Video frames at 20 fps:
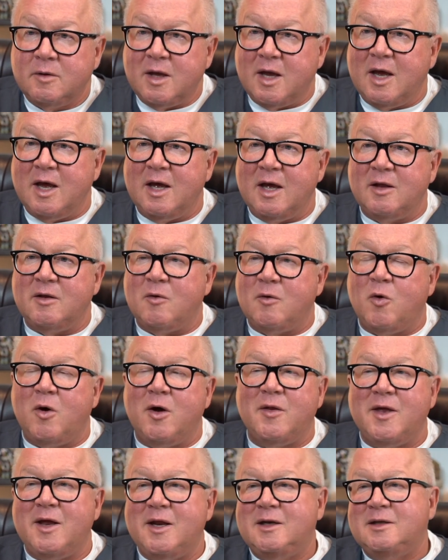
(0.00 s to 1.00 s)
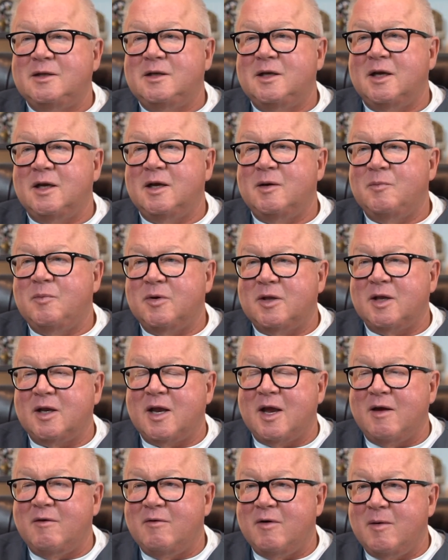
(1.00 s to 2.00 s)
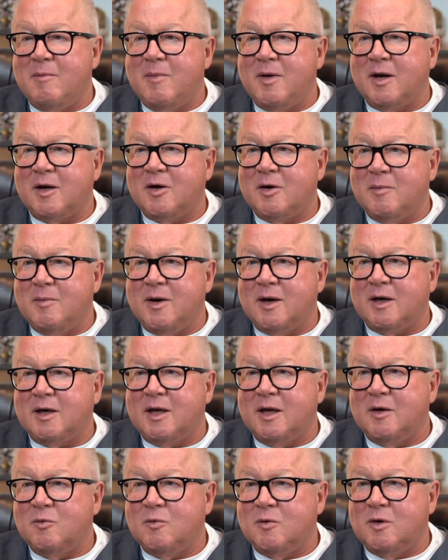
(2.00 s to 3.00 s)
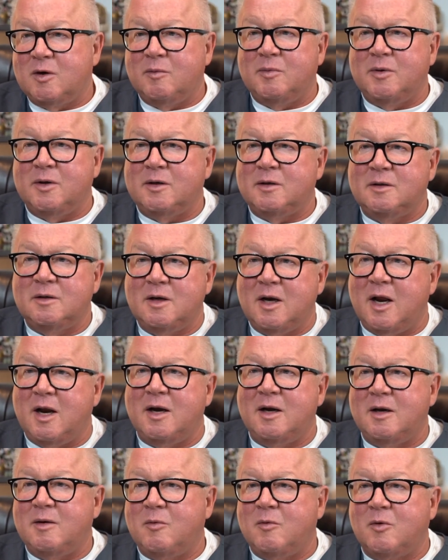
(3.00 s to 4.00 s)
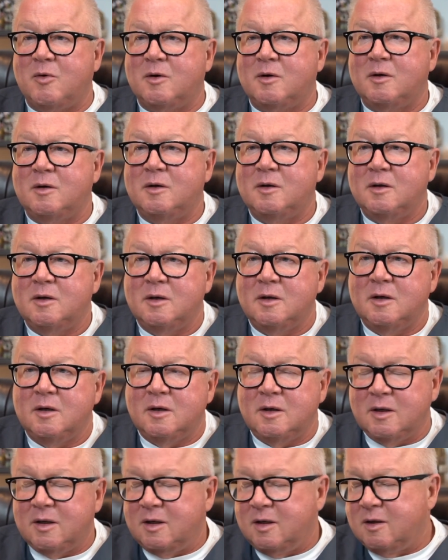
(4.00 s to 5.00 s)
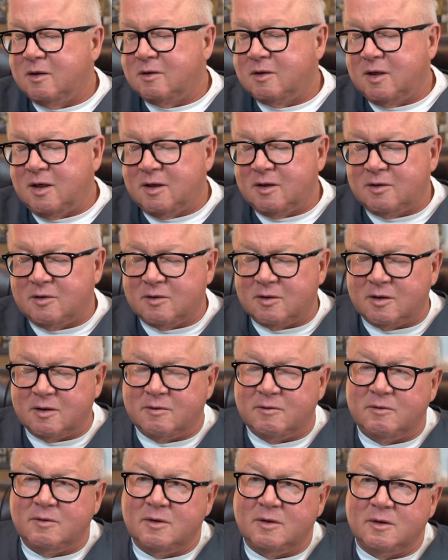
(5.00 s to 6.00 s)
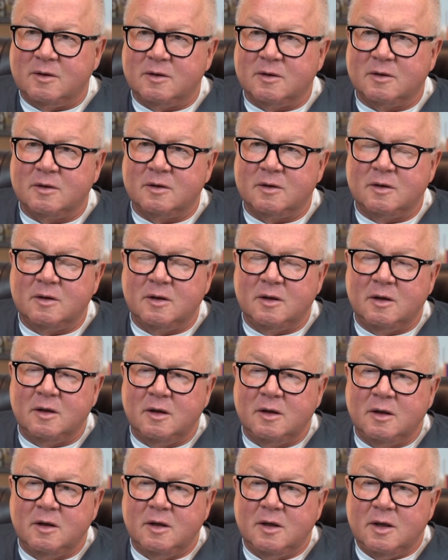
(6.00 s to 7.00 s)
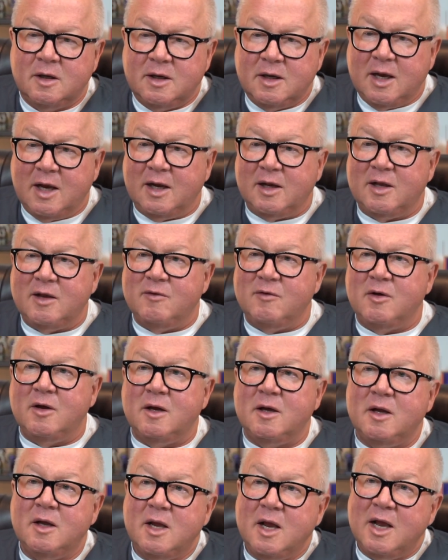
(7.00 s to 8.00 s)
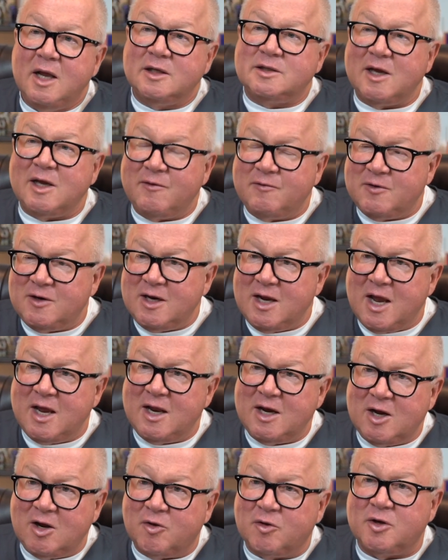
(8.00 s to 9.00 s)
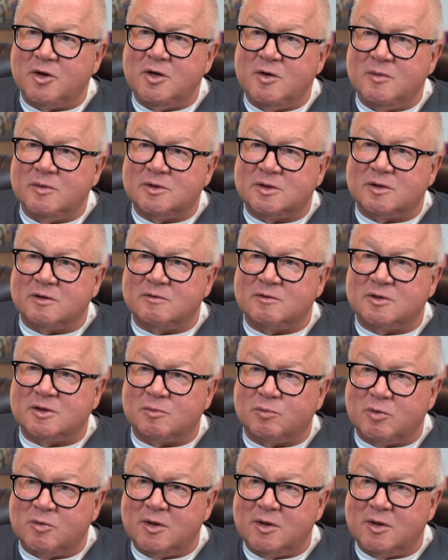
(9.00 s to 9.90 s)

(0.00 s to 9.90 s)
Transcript: Yeah, well, they did, but they gave up Medicare, yeah. Mm. Medicaid. Well, but not. No, anymore. they don't anymore. Yeah, good. Nothing. Grief. Yeah, it doesn't get covered. It, yeah, even, it's, it's FDA and Health and Human Service approved.